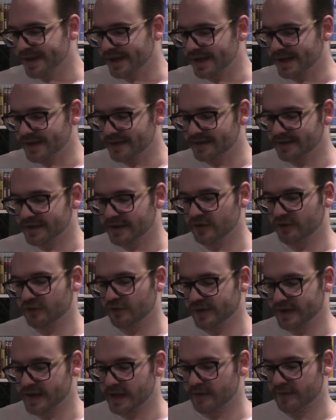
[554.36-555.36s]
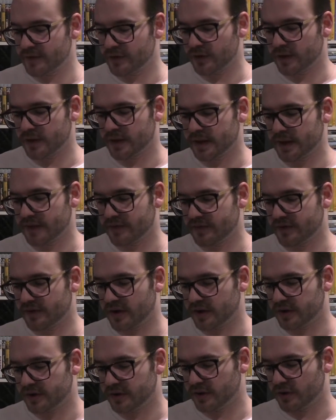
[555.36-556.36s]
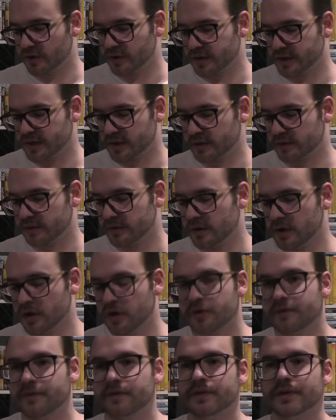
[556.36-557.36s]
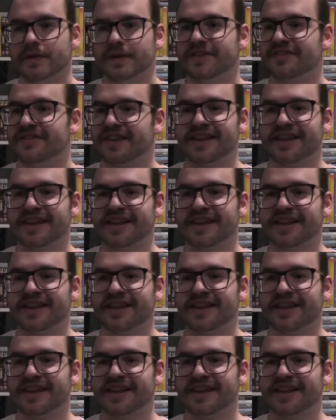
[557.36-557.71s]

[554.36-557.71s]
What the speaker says: it's an interesting avenue that they've decided to go down for these.